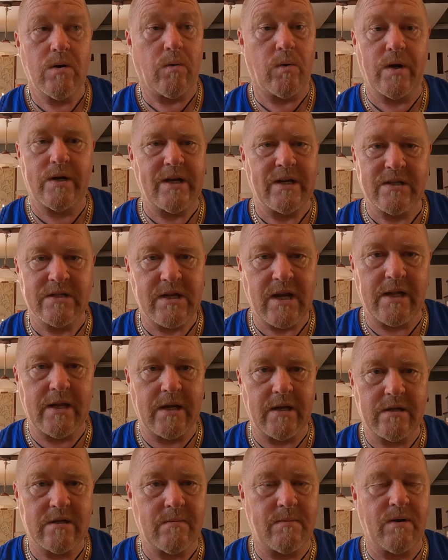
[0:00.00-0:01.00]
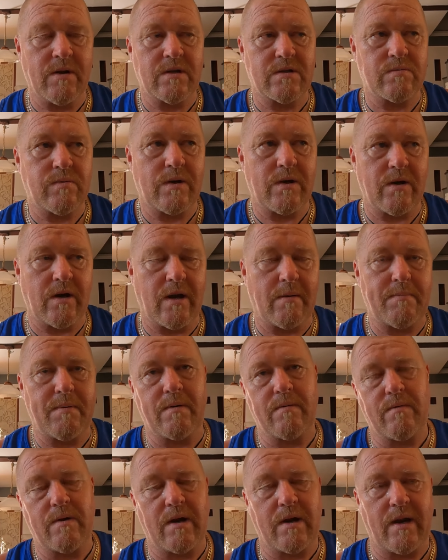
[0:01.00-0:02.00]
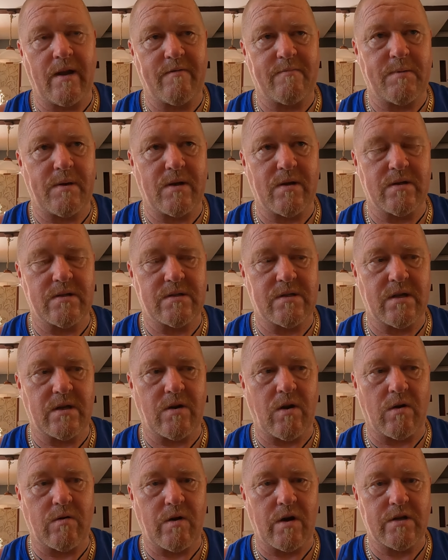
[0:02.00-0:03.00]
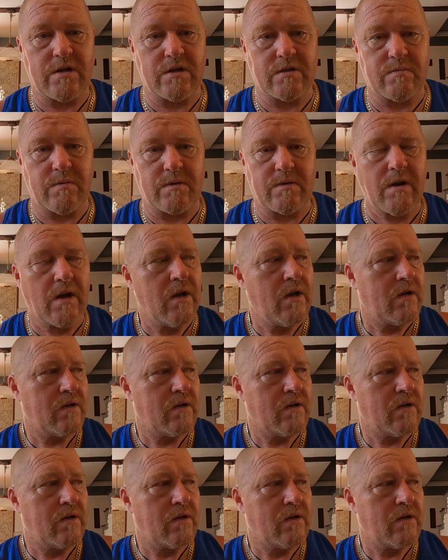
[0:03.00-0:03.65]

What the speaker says: Well, I didn't stay there, to be honest. We got up and left because the cockroaches were